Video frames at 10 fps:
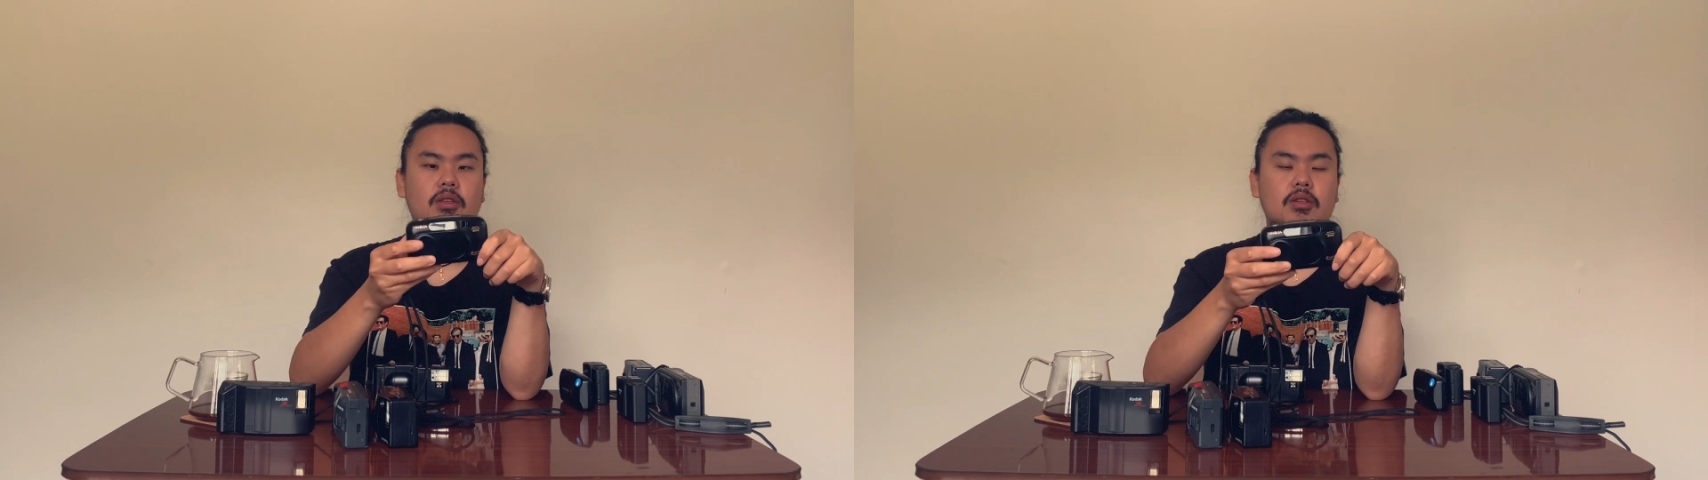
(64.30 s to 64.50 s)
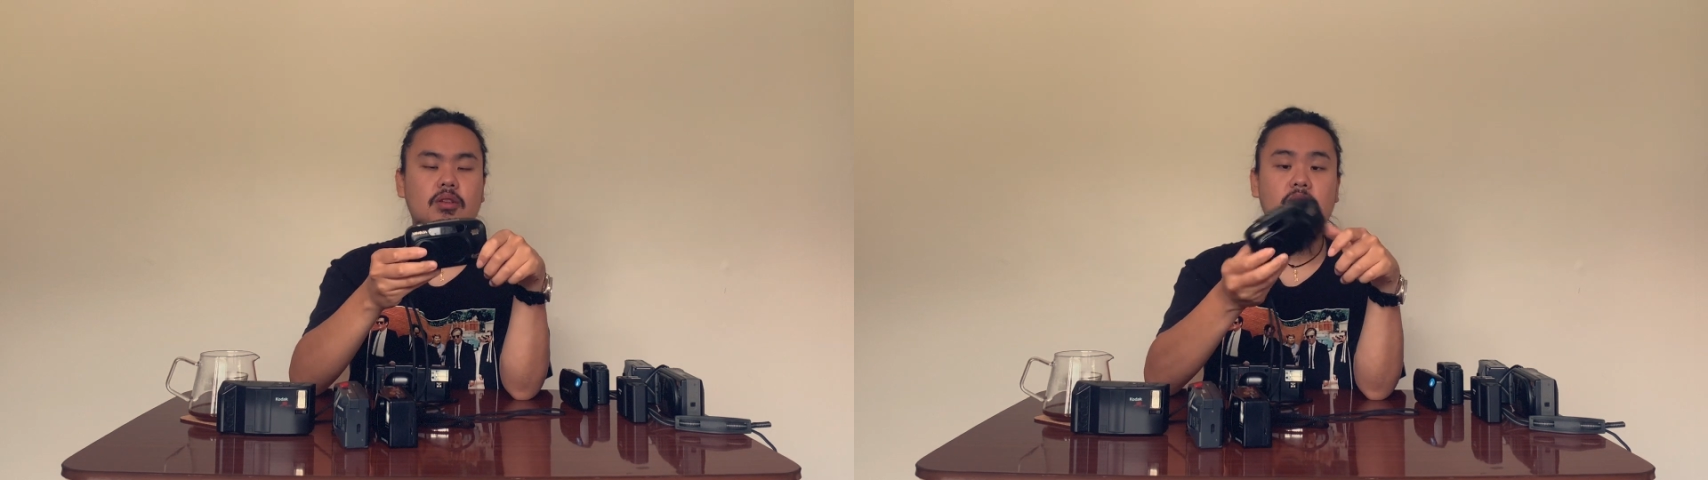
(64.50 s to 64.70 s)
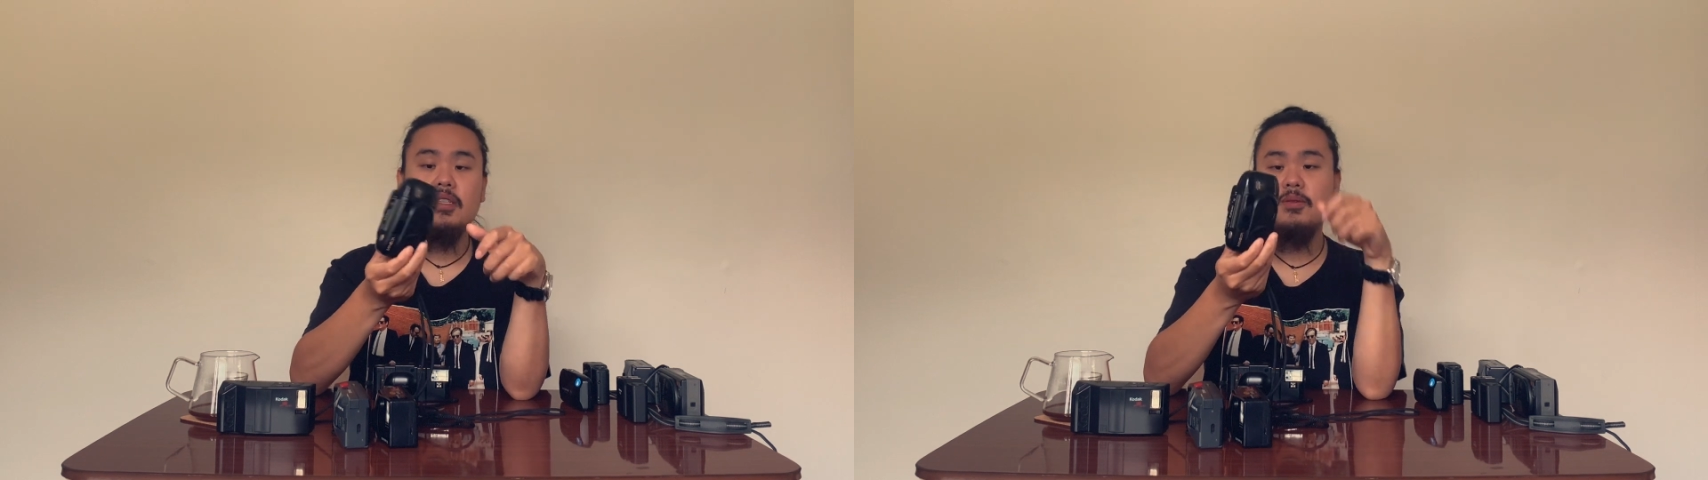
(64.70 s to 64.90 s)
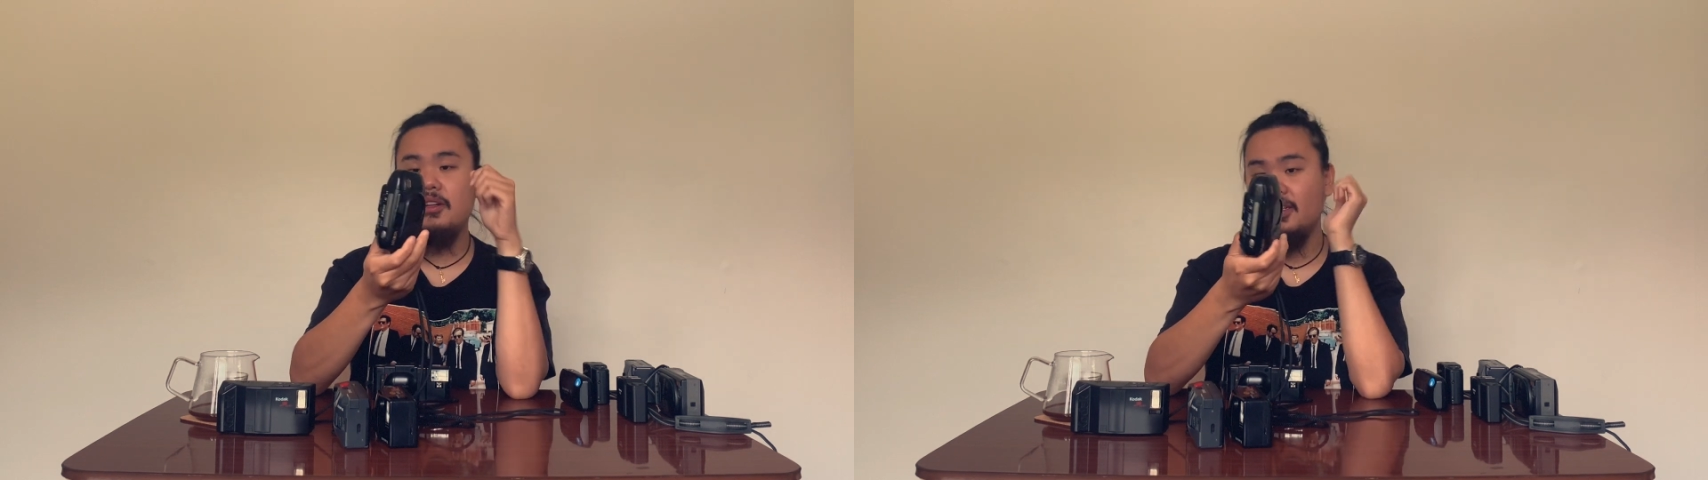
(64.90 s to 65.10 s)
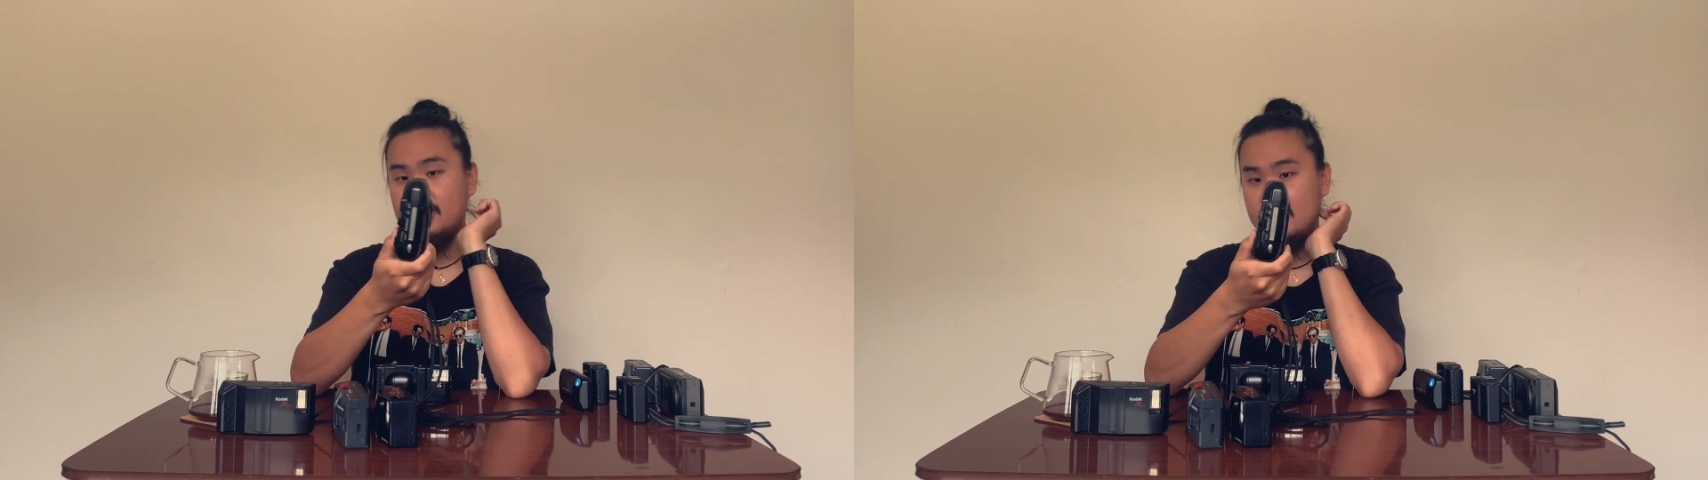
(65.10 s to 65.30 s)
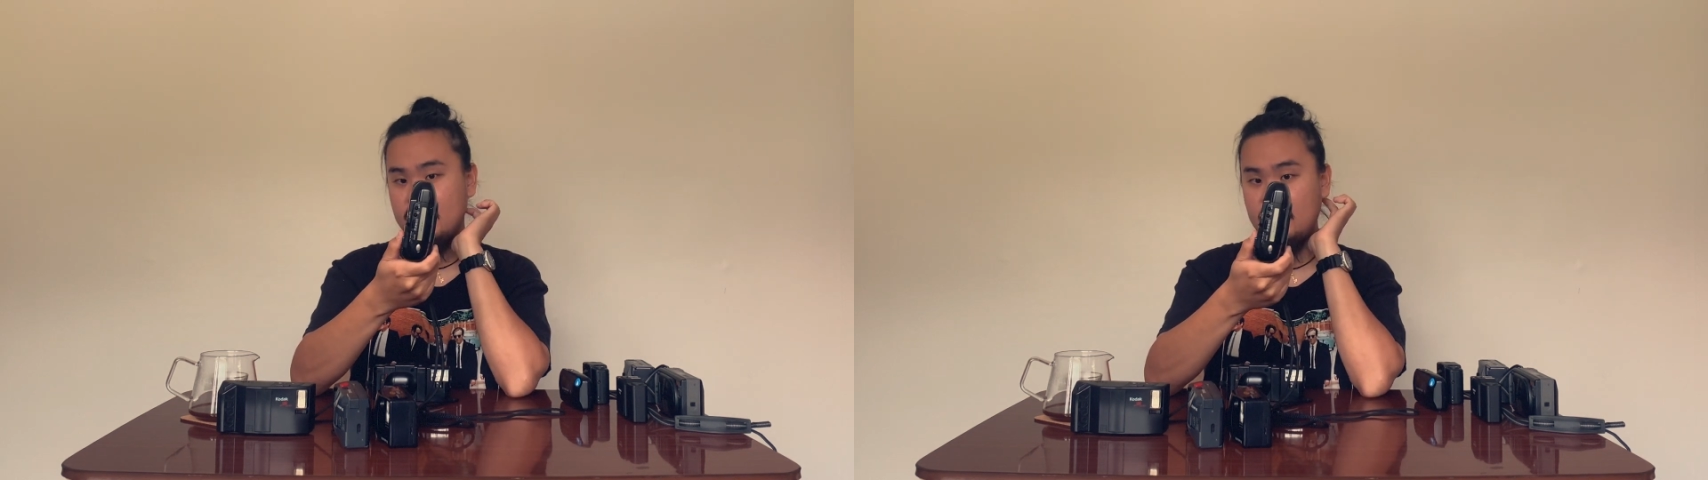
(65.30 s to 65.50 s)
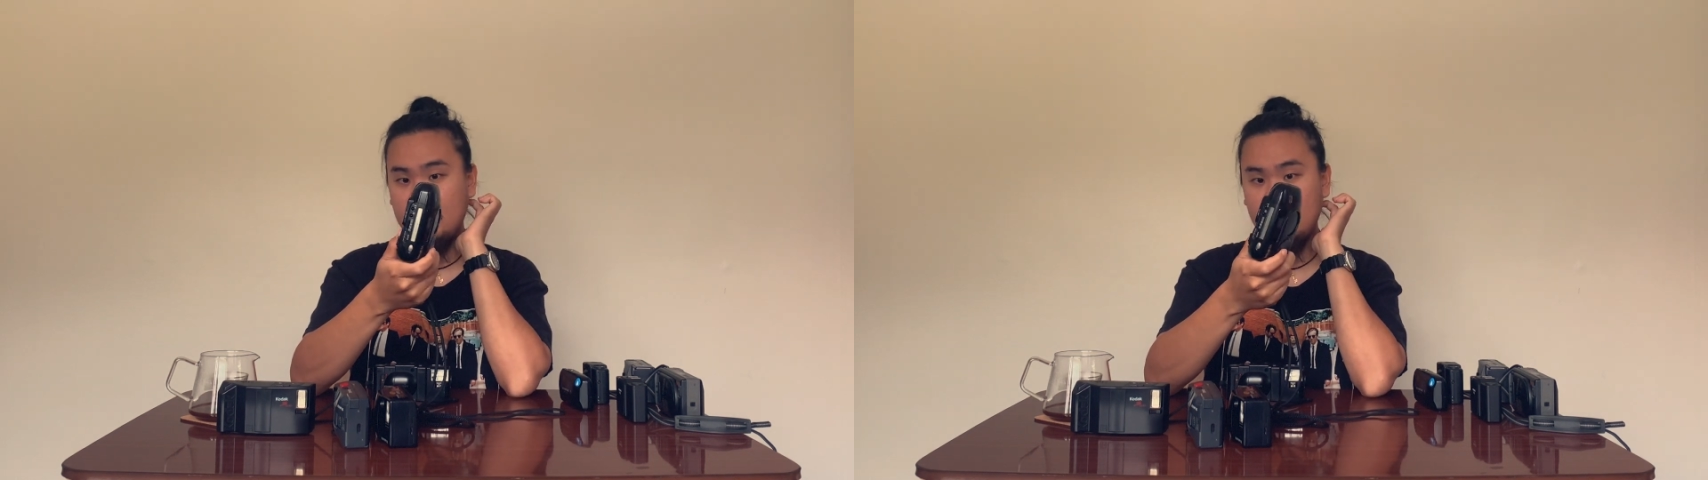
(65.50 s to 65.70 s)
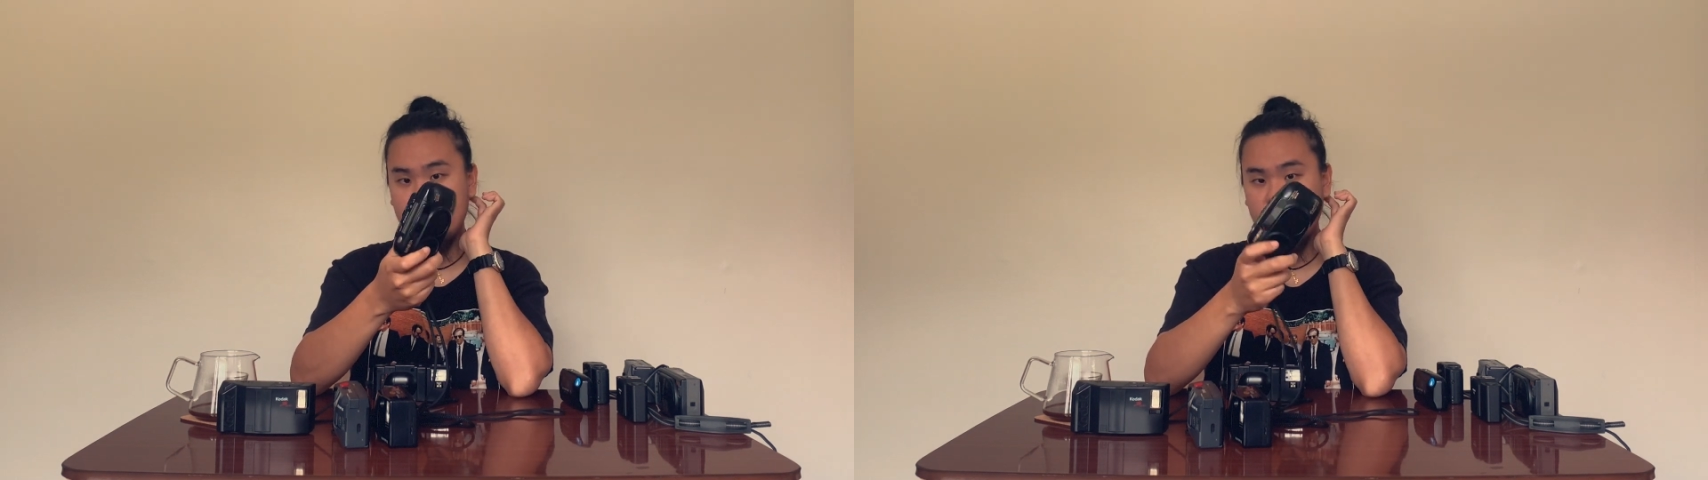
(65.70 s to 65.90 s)
So this one is a
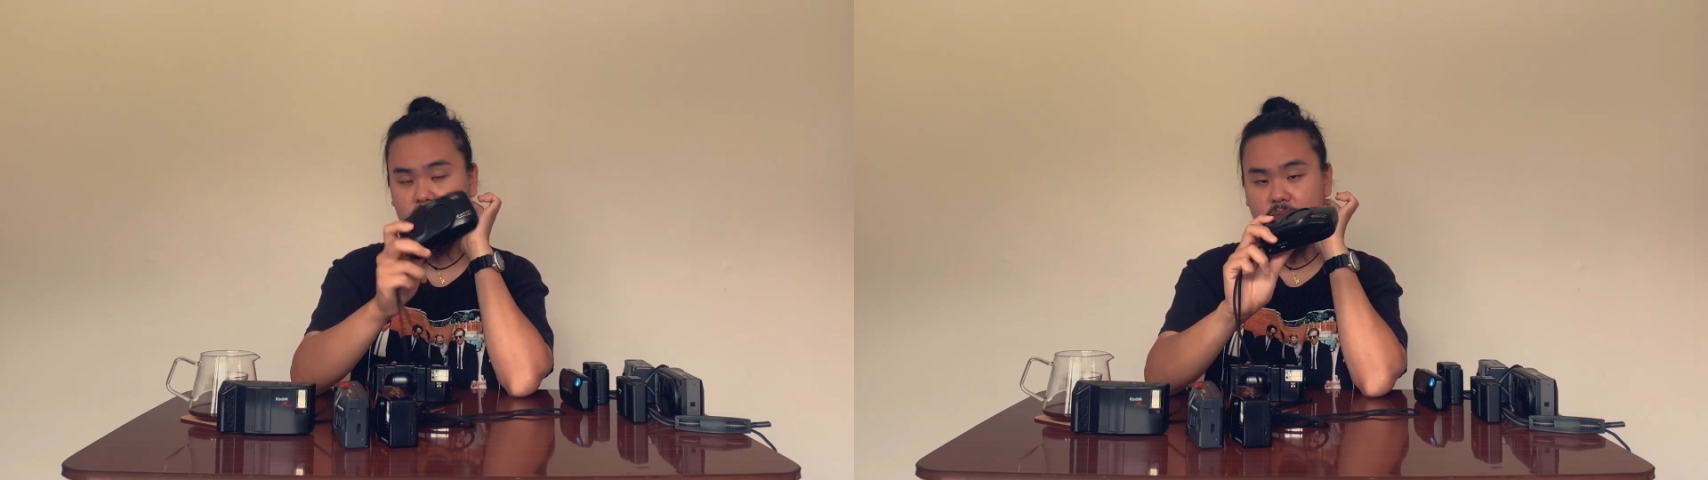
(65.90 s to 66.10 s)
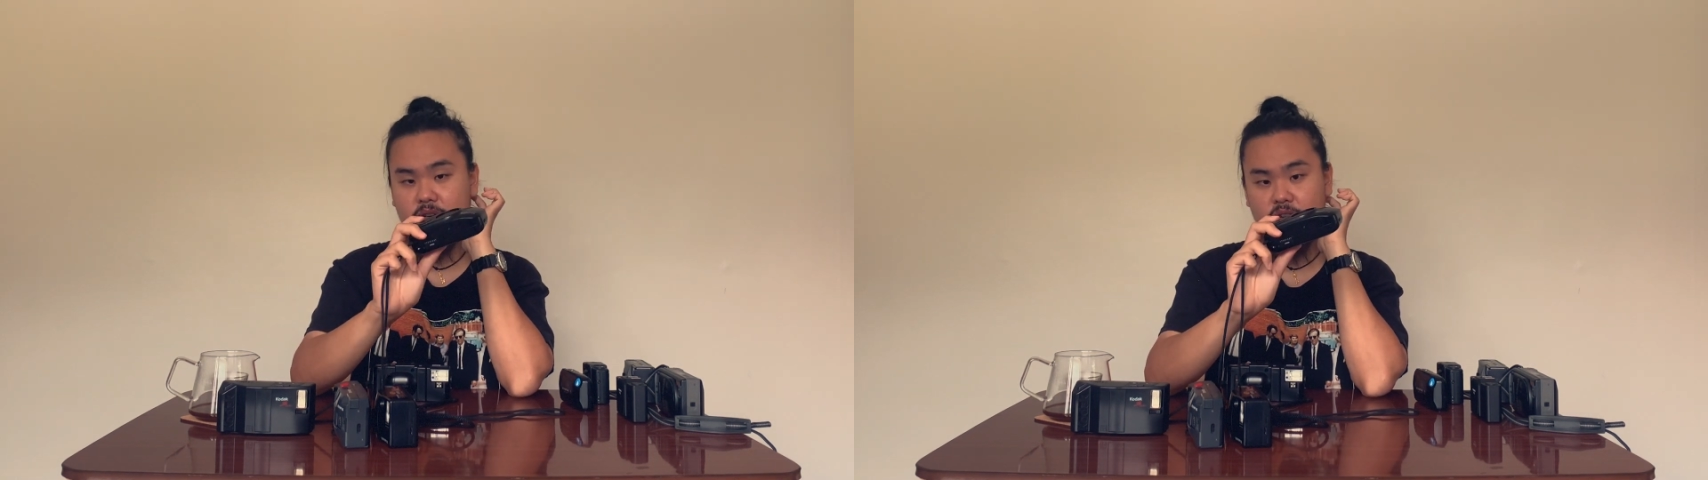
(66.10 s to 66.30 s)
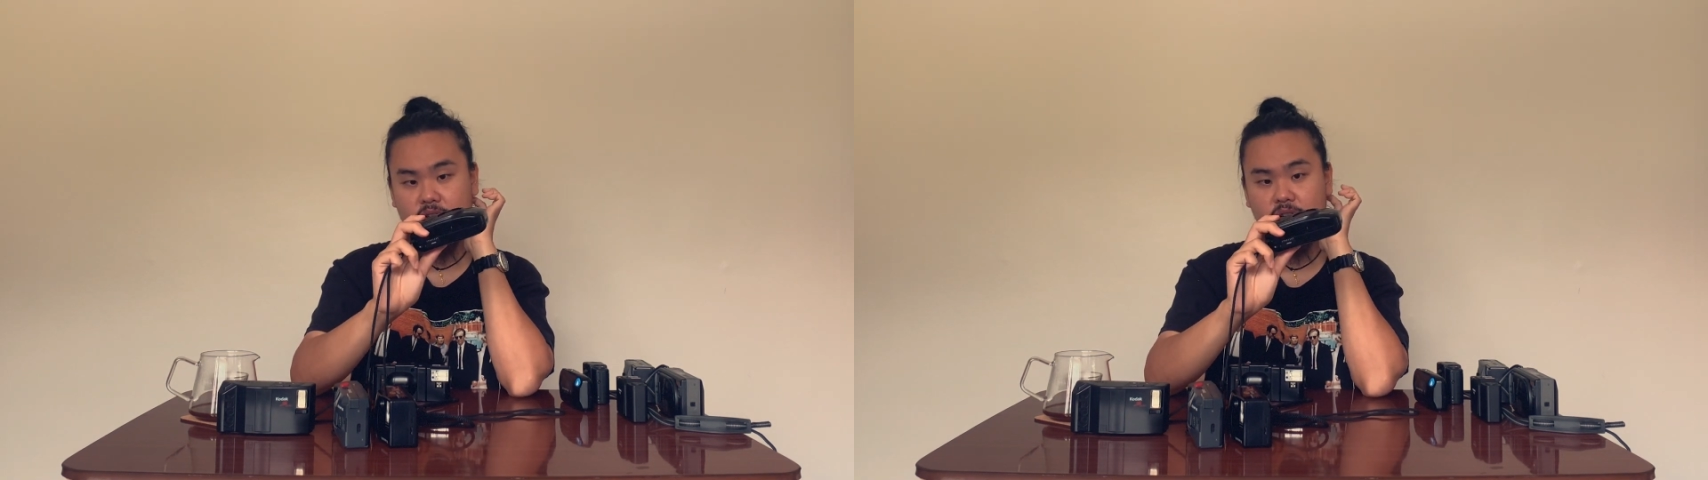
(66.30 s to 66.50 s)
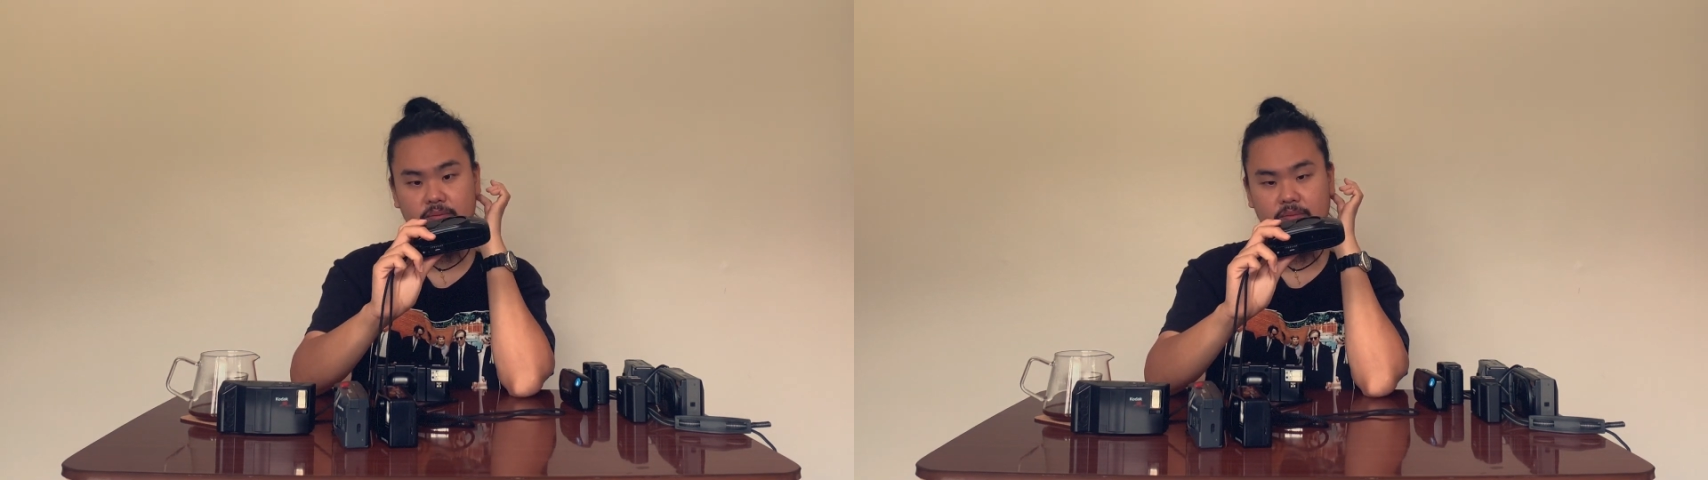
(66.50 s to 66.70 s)
little bit more